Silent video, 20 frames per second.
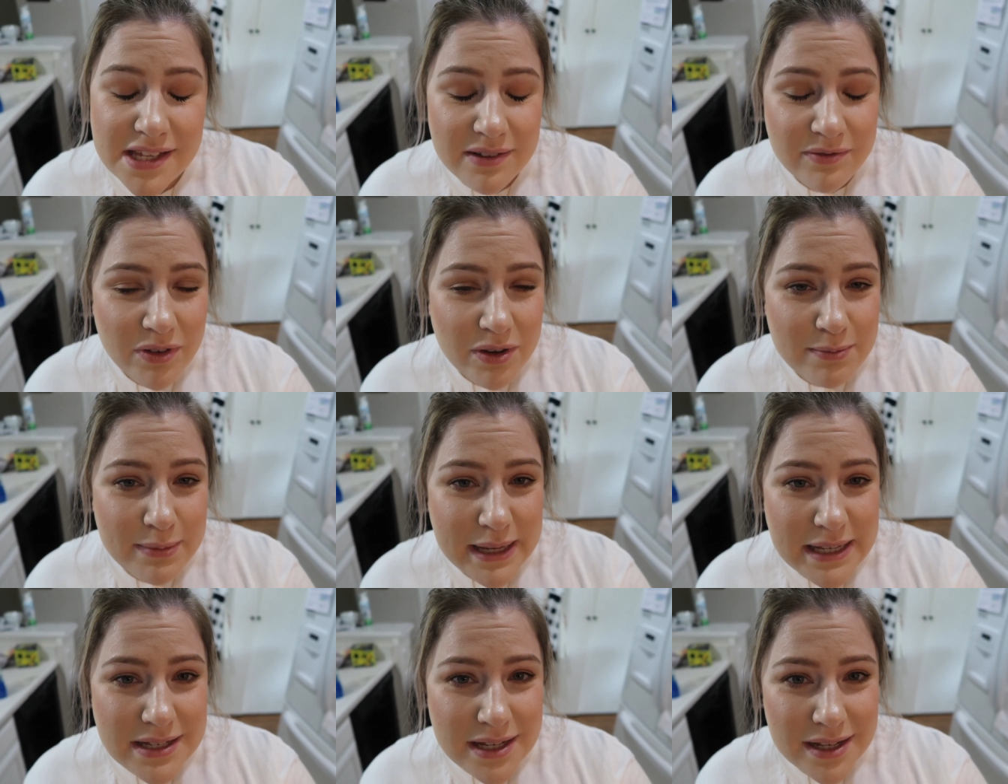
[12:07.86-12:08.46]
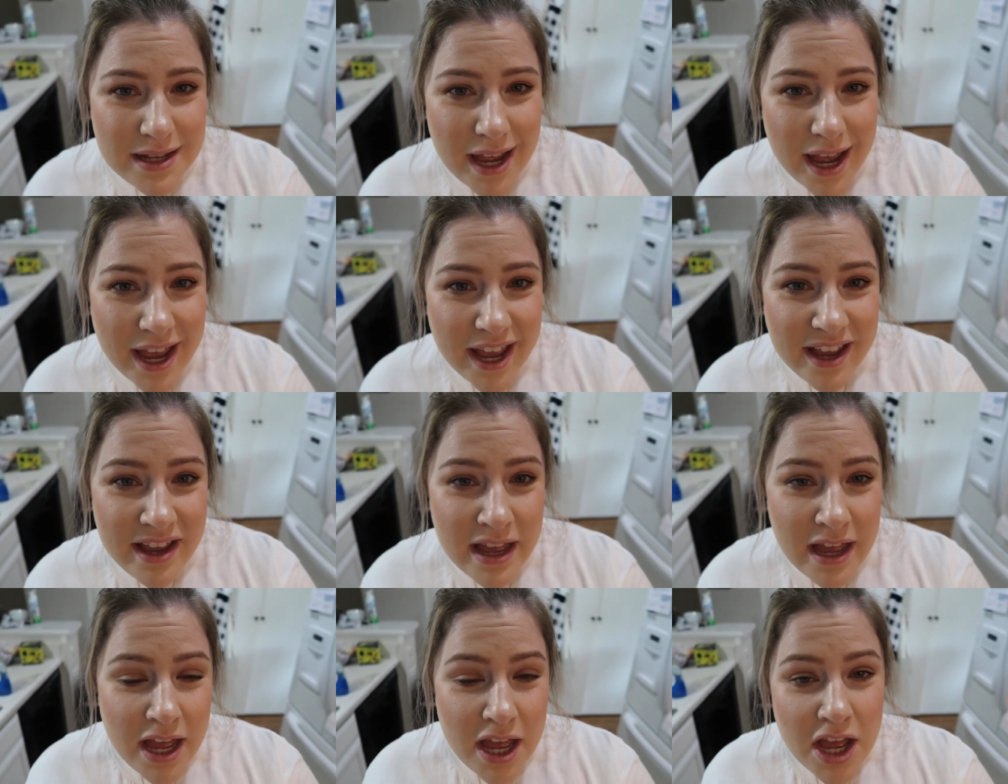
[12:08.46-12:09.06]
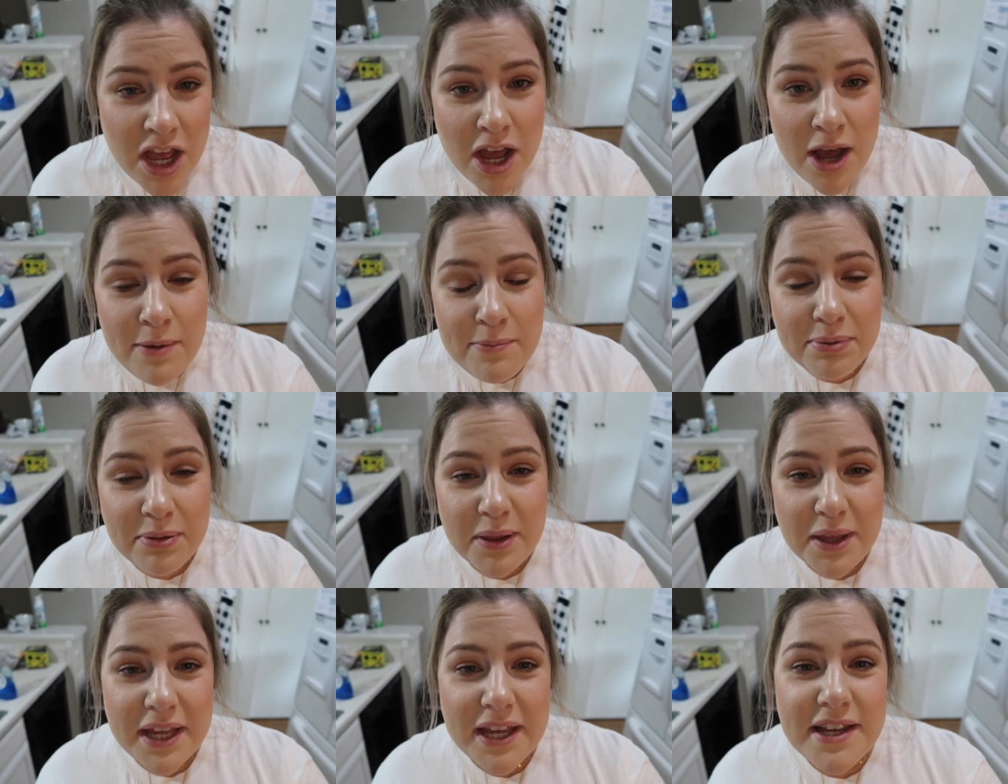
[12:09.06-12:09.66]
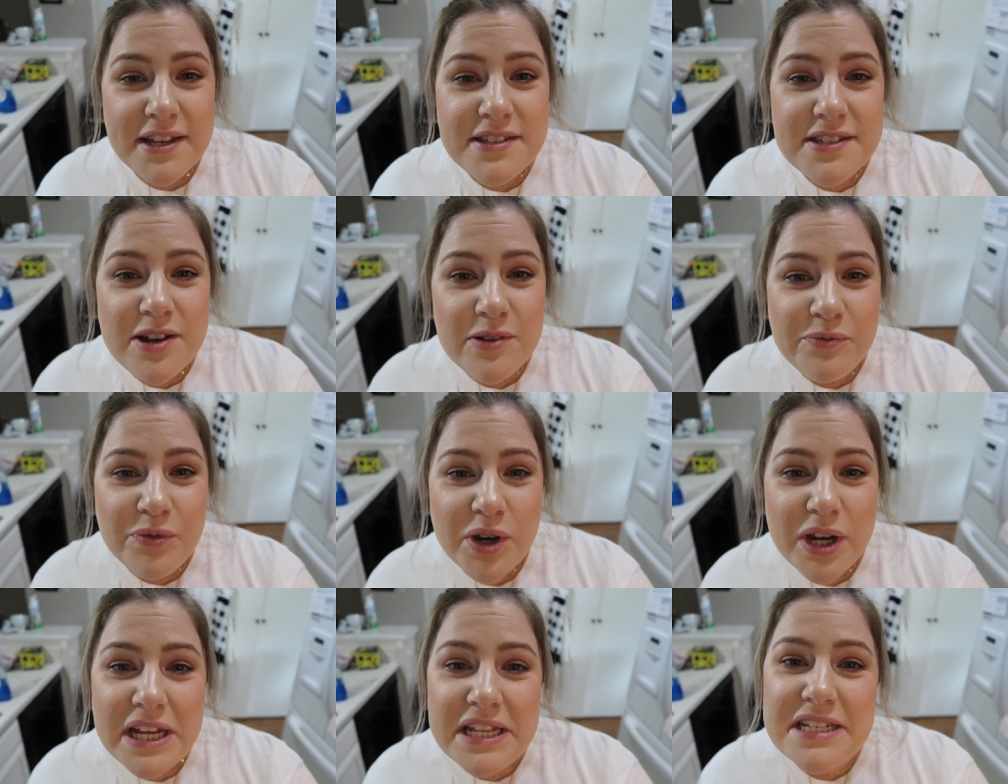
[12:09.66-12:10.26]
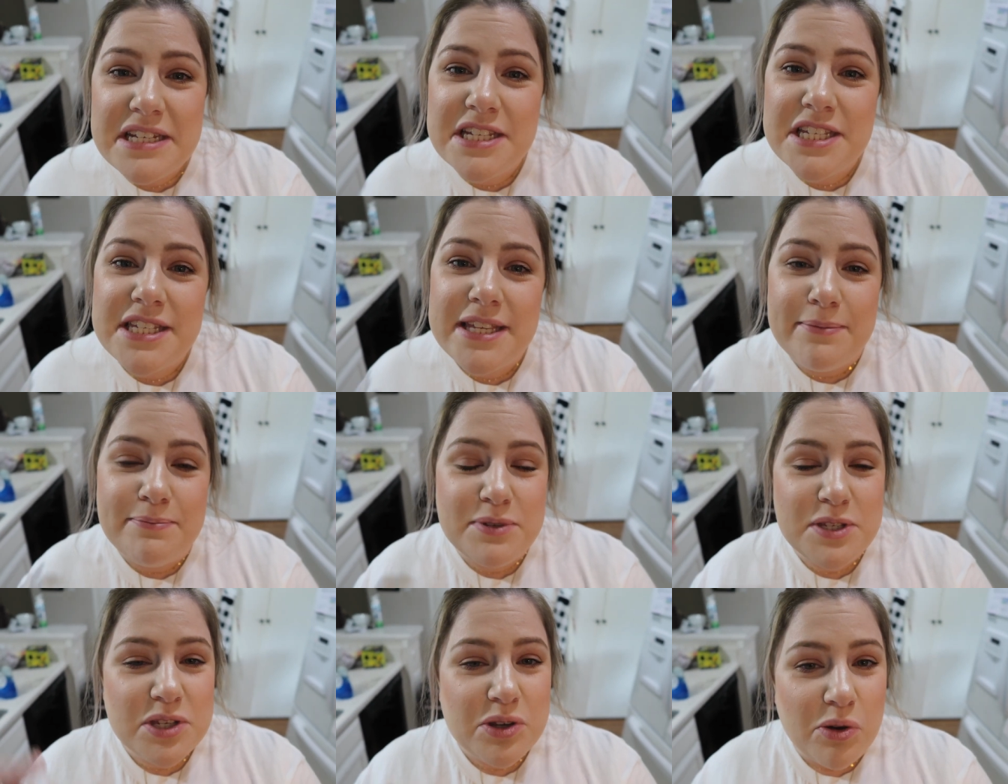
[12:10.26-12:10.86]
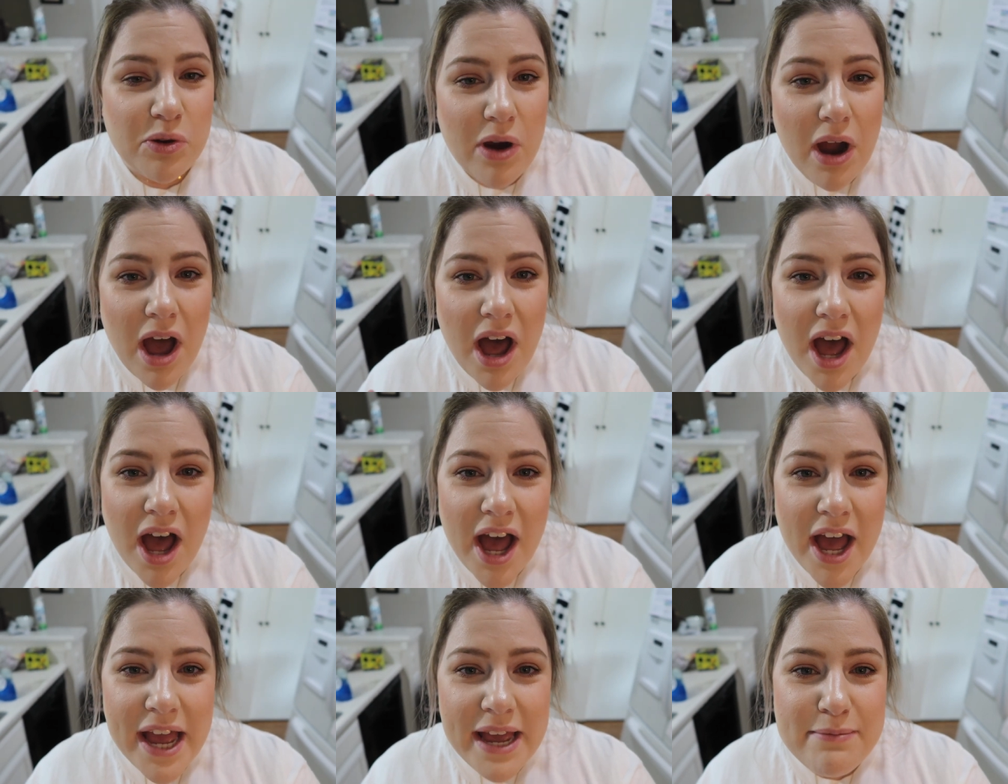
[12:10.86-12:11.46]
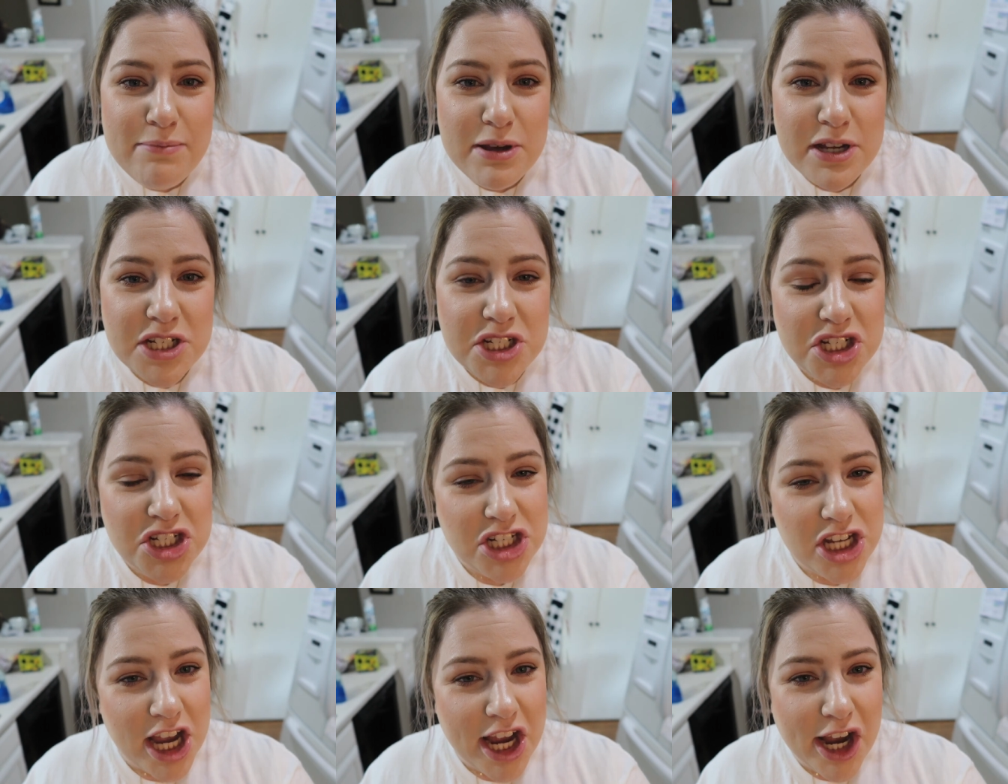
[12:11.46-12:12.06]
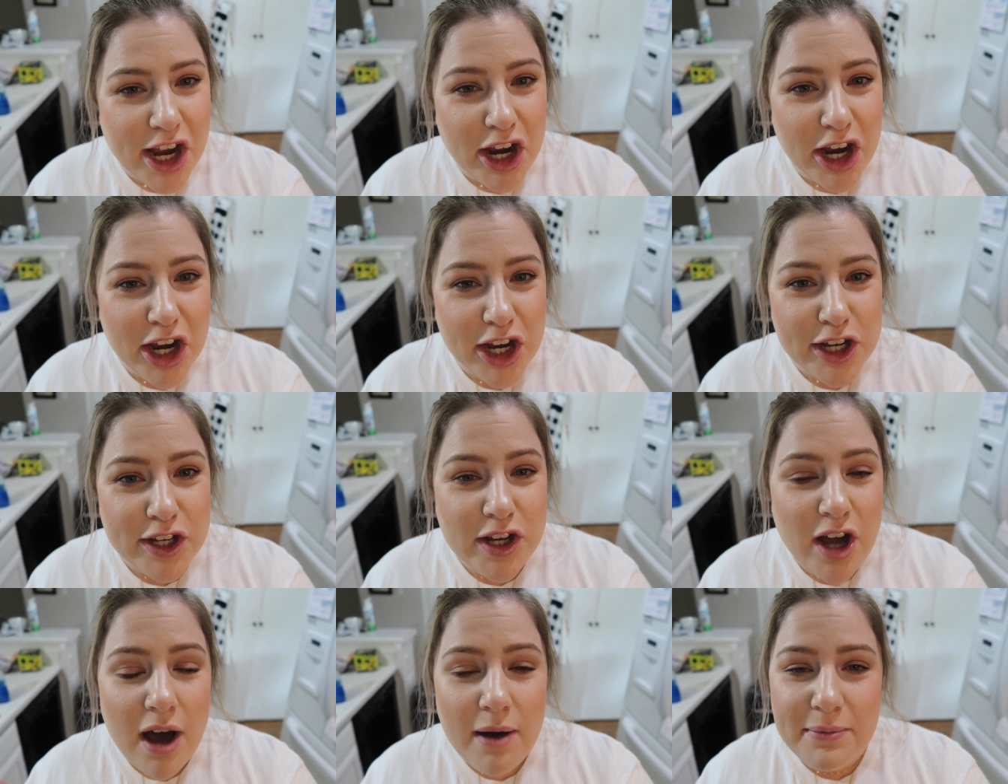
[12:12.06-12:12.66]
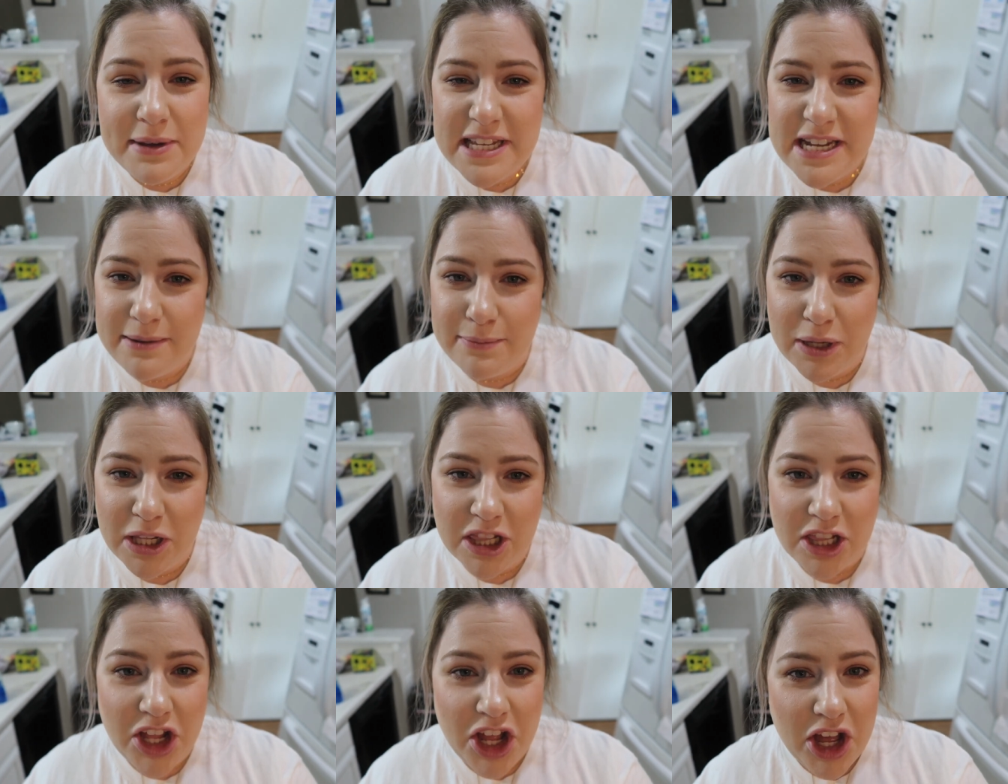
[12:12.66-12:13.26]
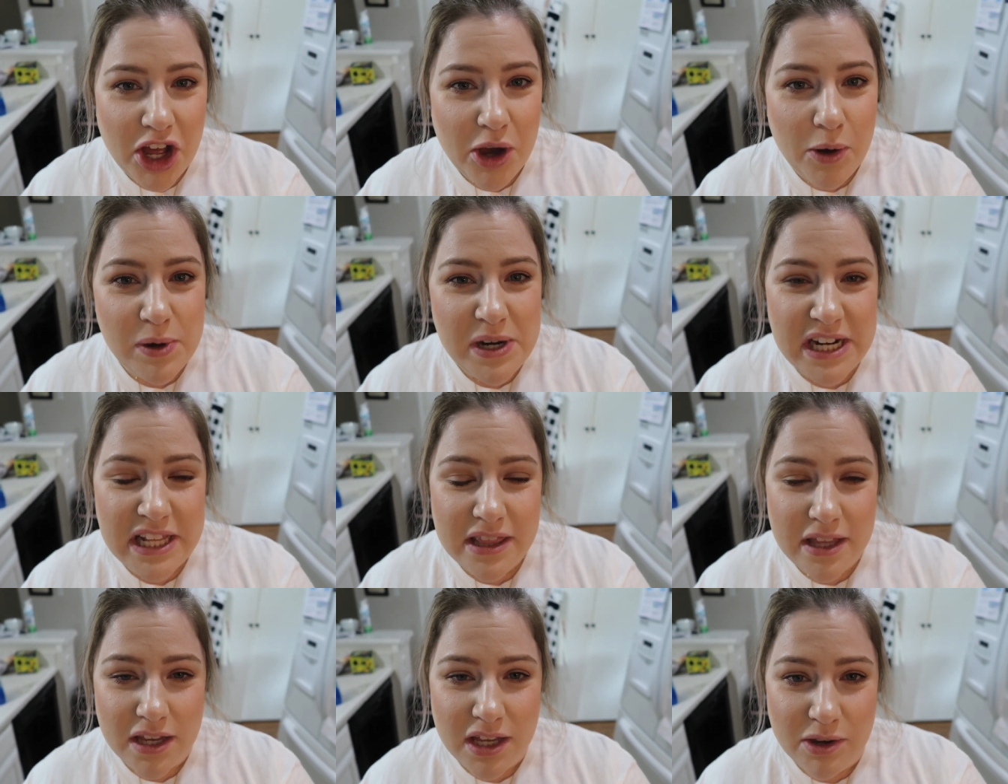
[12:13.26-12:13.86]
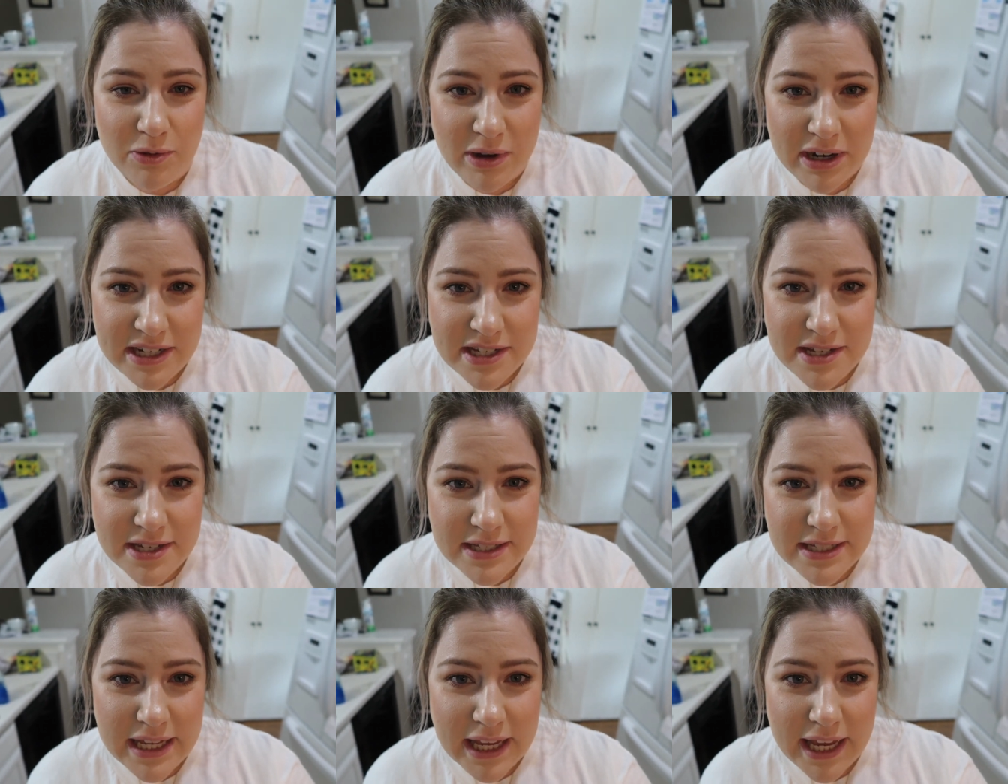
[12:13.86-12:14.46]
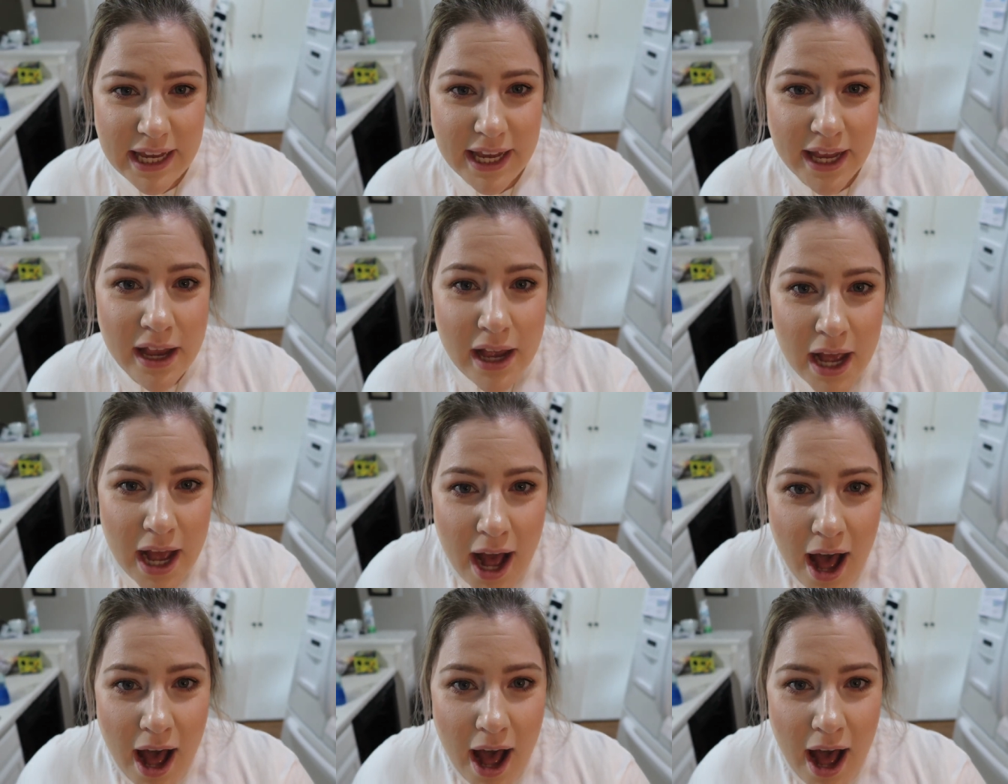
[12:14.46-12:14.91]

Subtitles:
it for me today. Please don't forget to subscribe, share, comment down below anything you want to see.